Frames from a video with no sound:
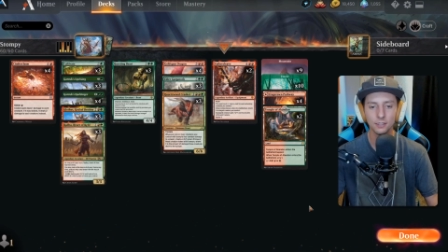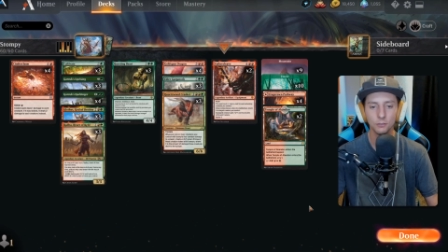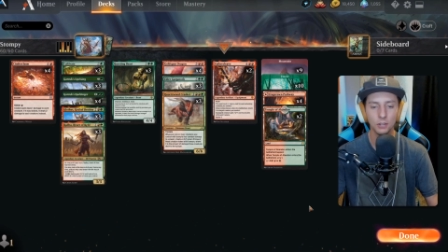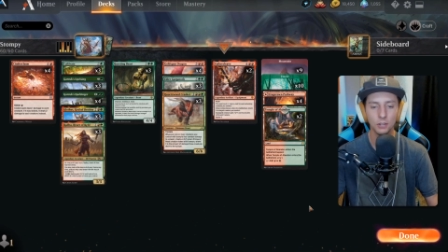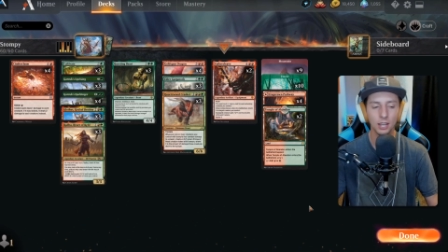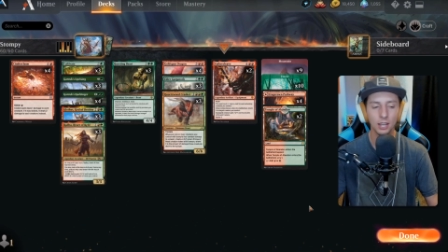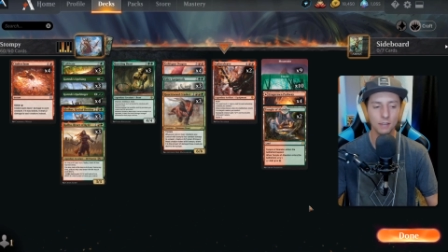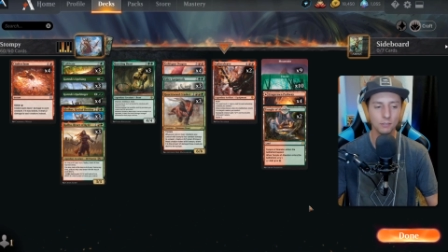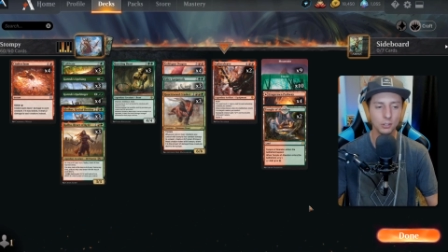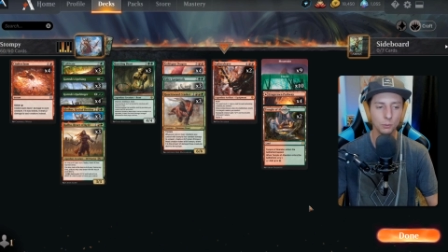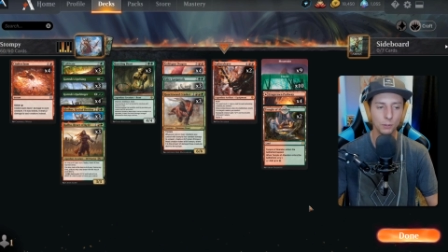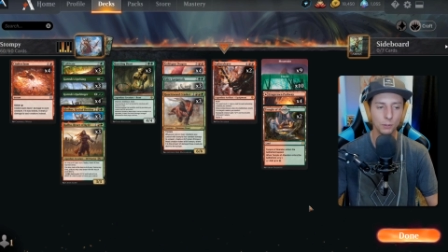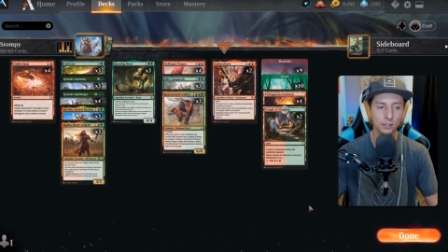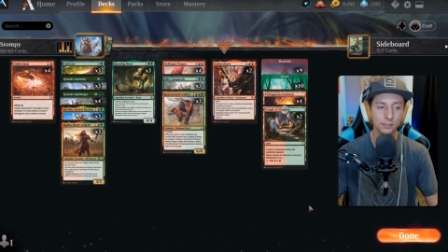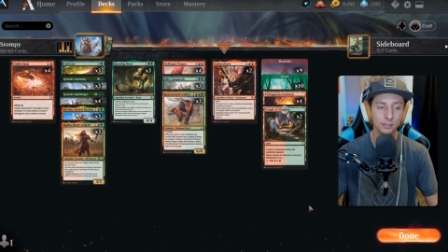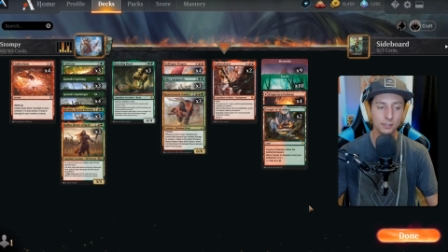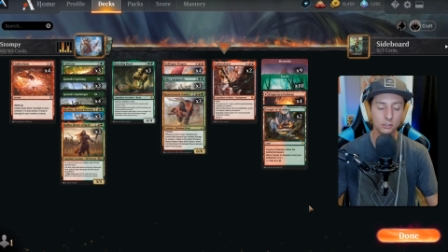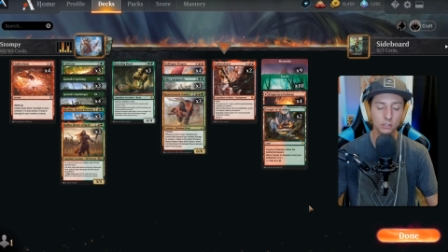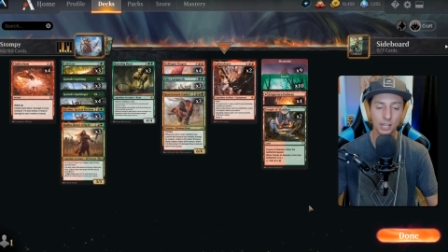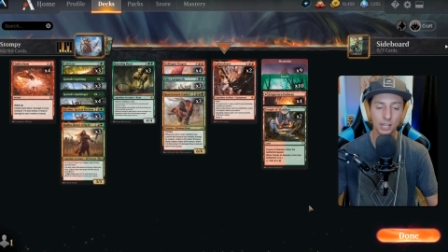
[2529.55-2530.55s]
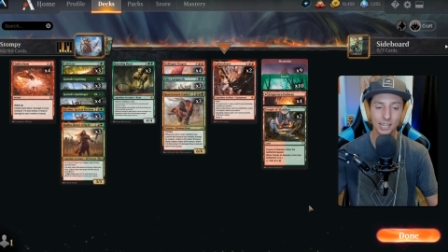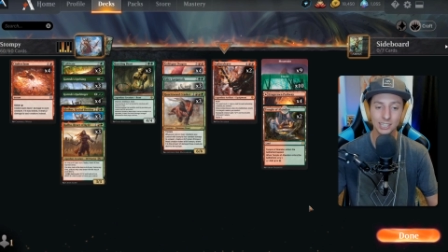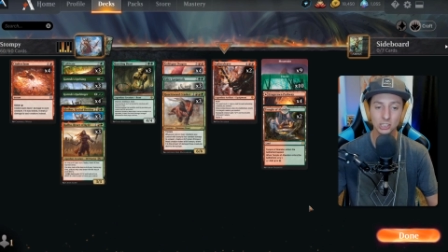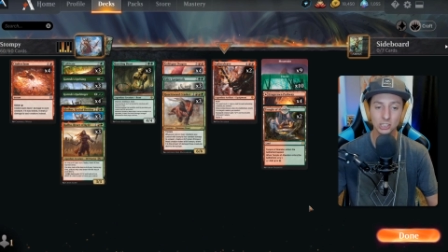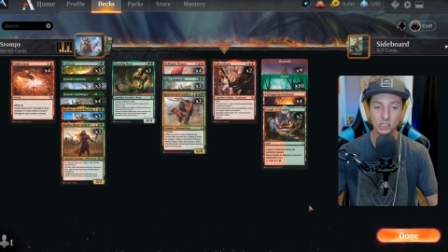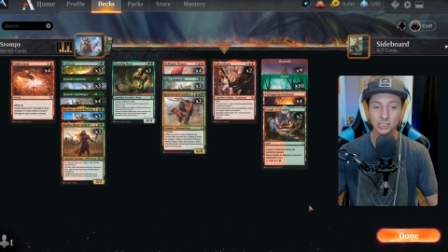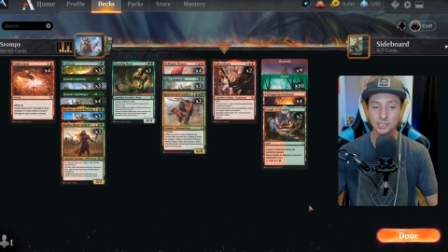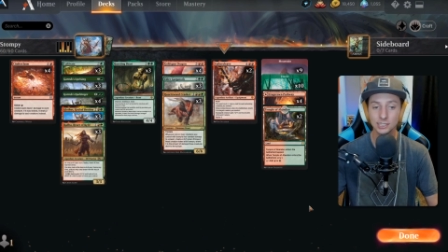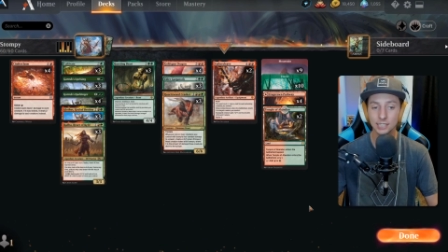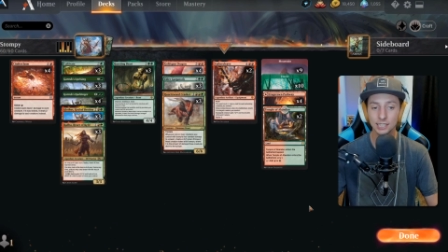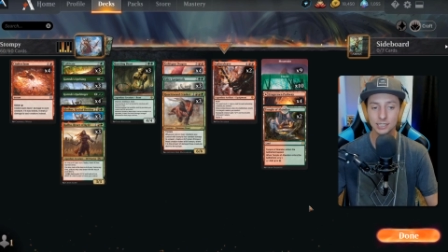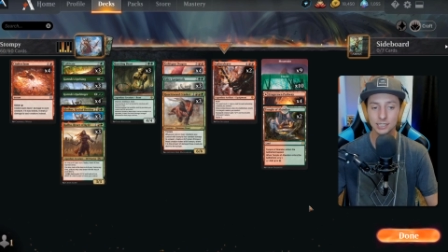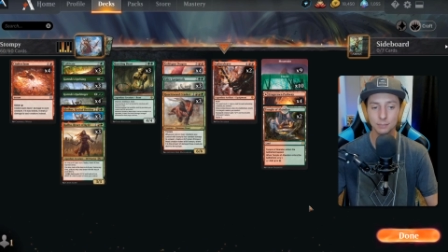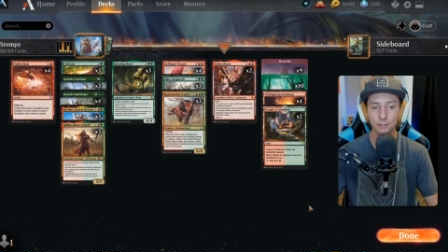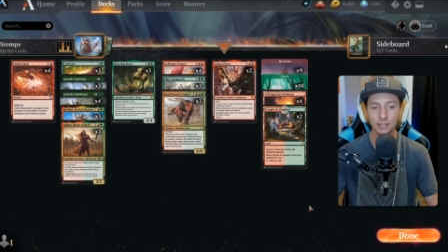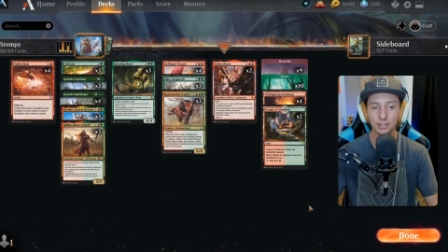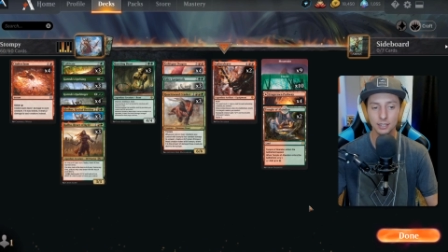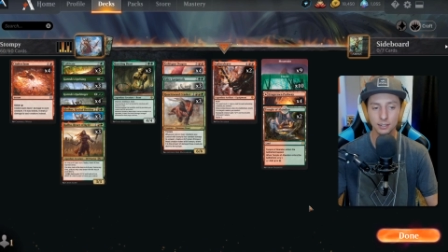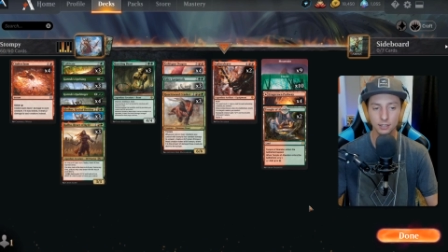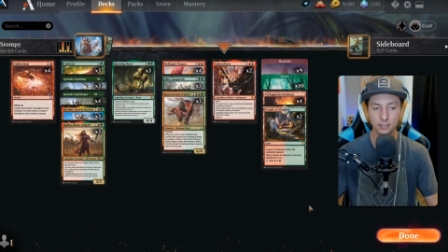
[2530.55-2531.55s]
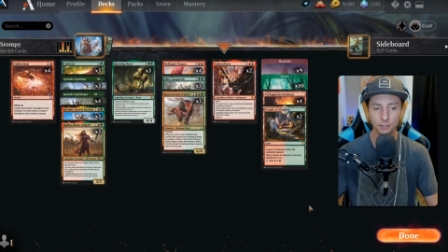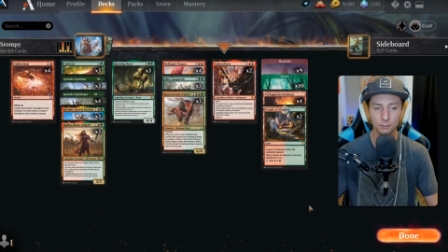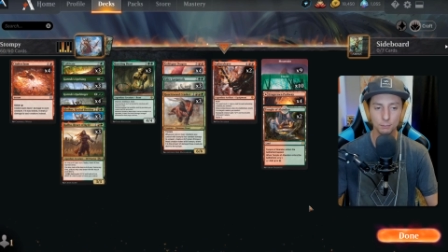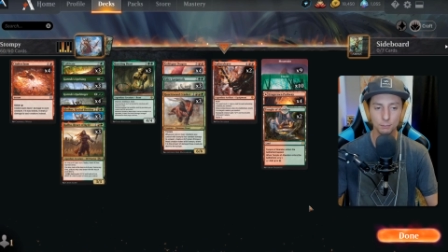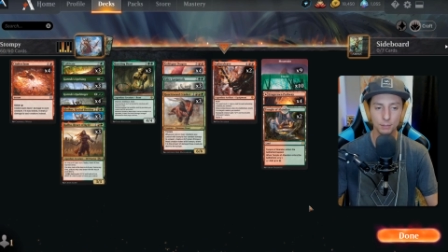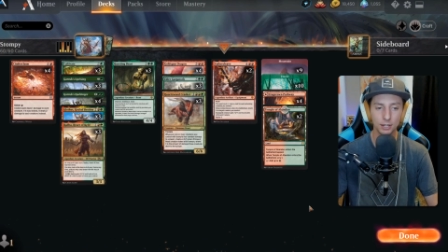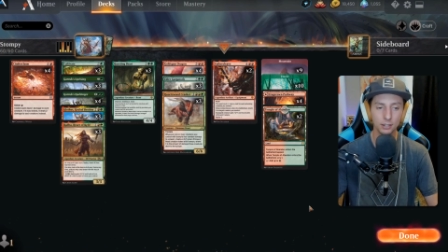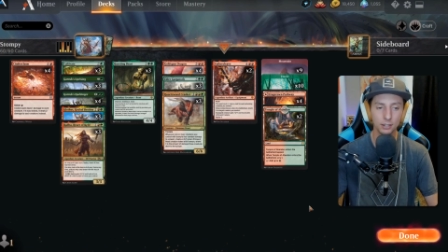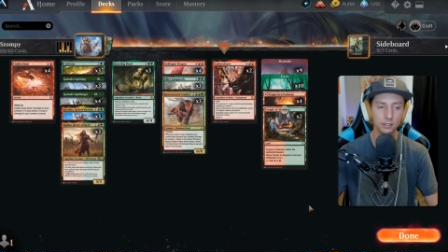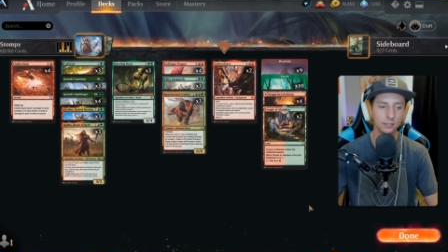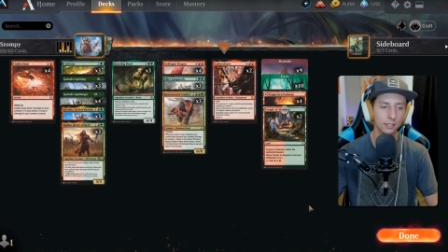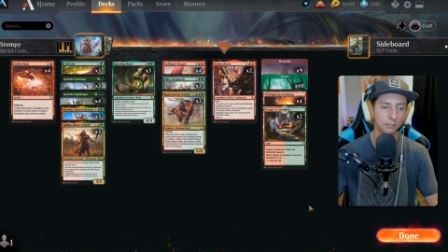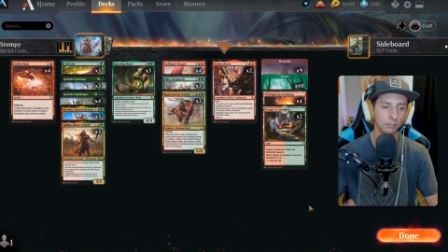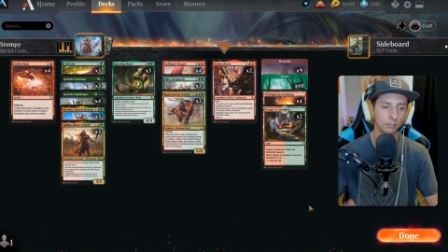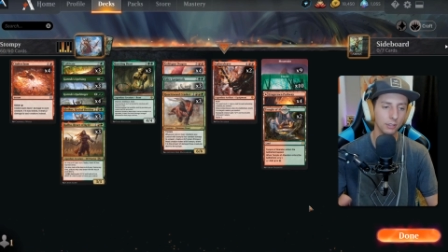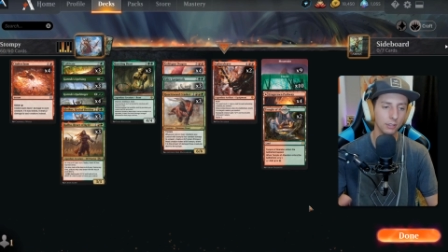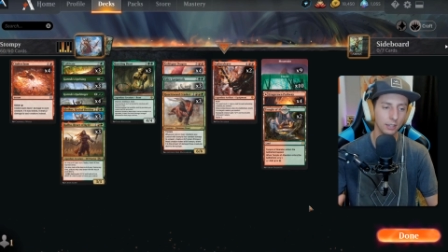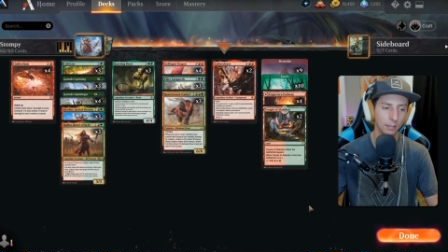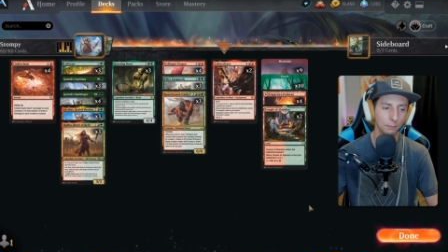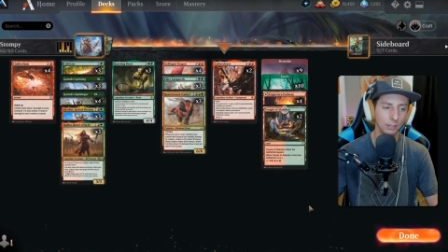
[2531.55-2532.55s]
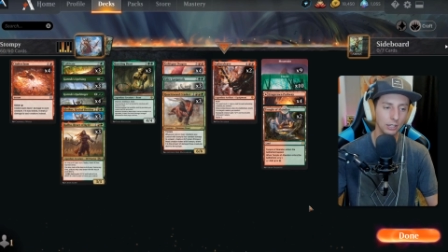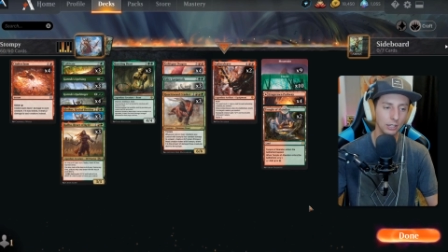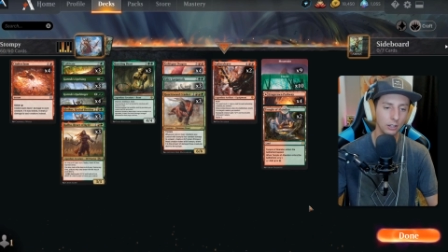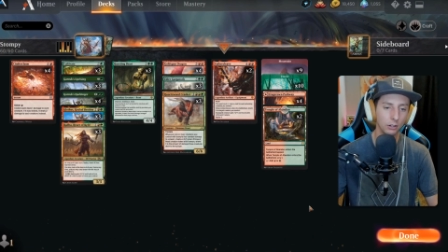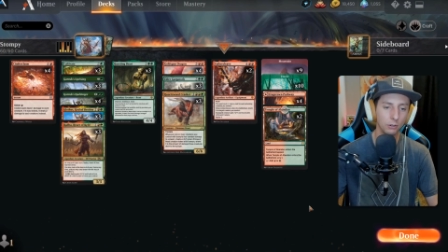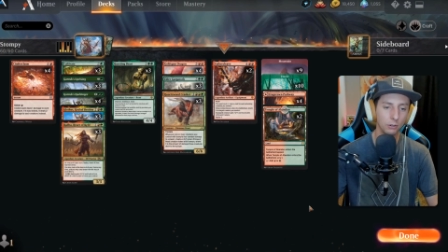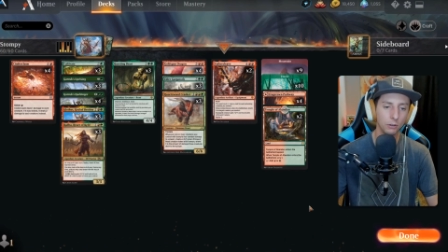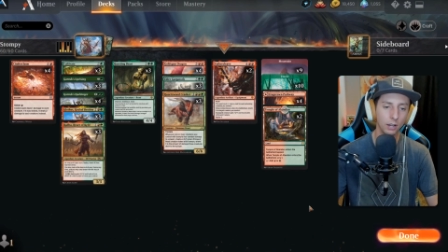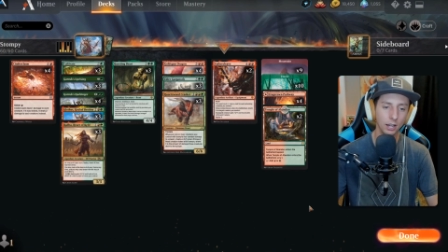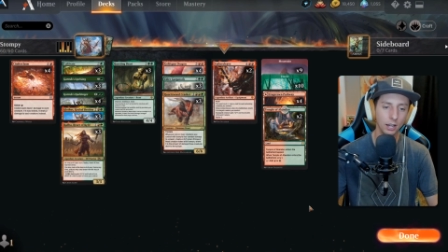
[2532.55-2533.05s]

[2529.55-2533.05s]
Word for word: If you have any ways to change this deck to make it a little bit better, definitely let me know.